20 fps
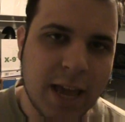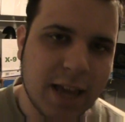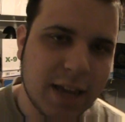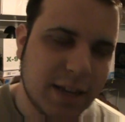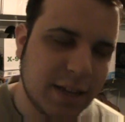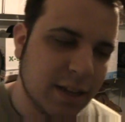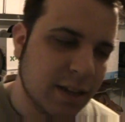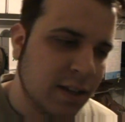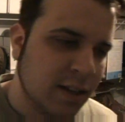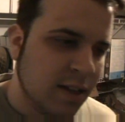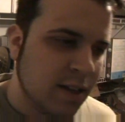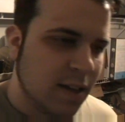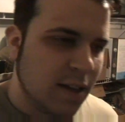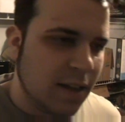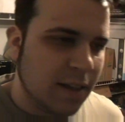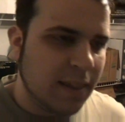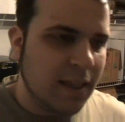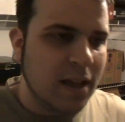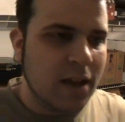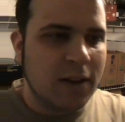handy.
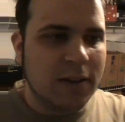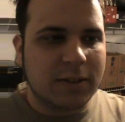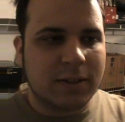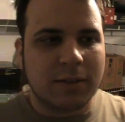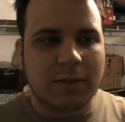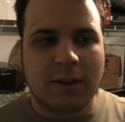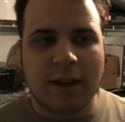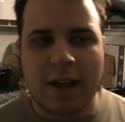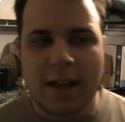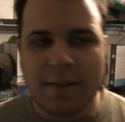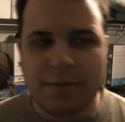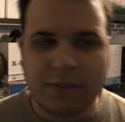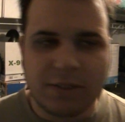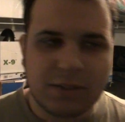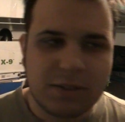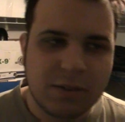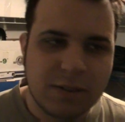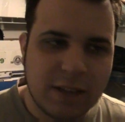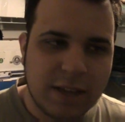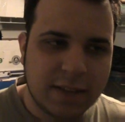They also have
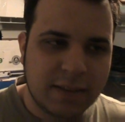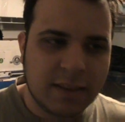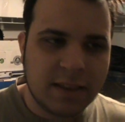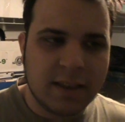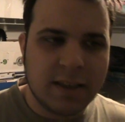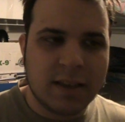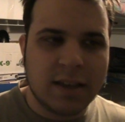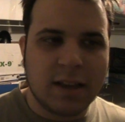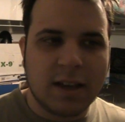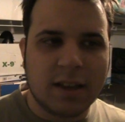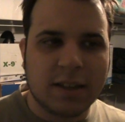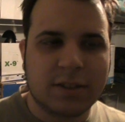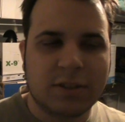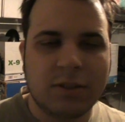it so that the